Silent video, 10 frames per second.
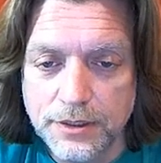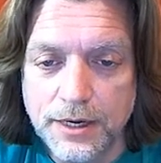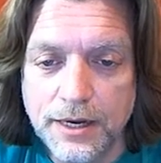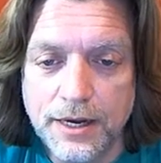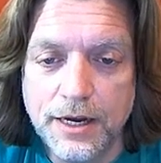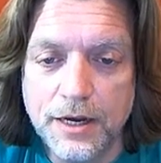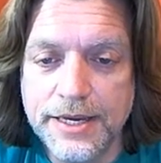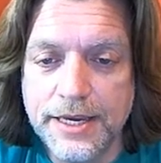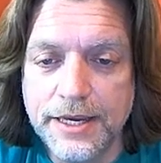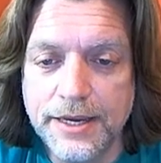Uh,
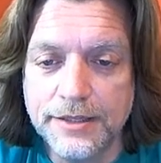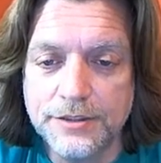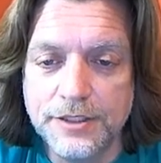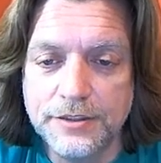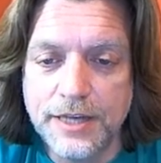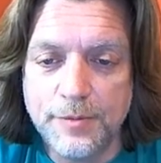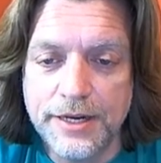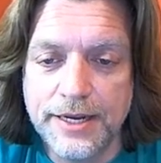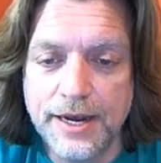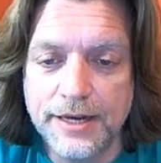Mickey Kidd says, how many
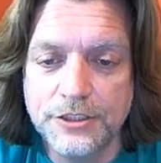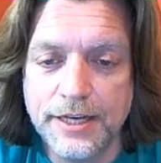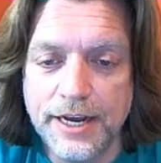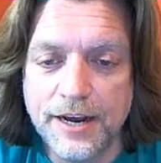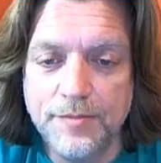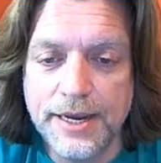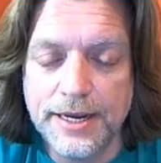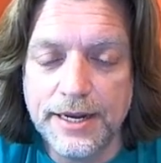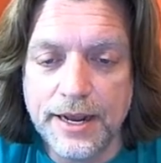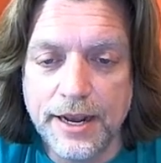guys do you have
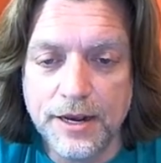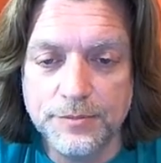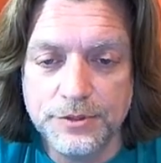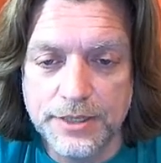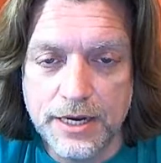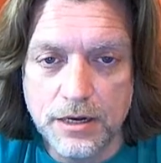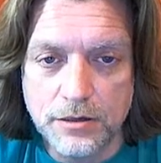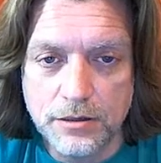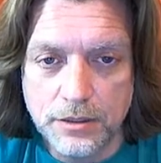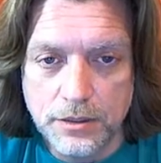making amps
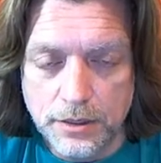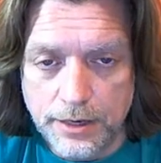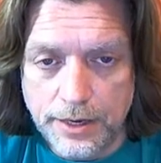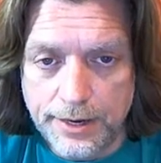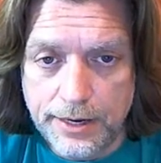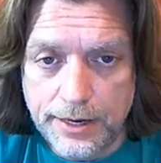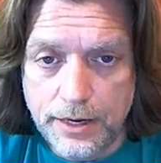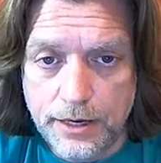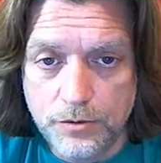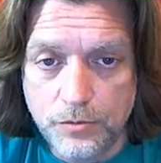now?
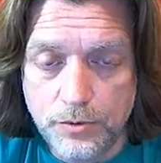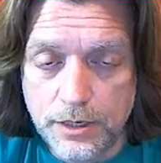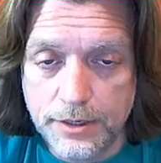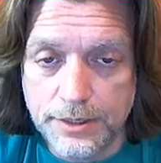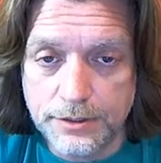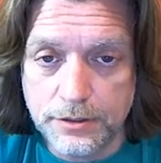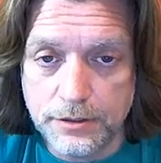Uh, well, it,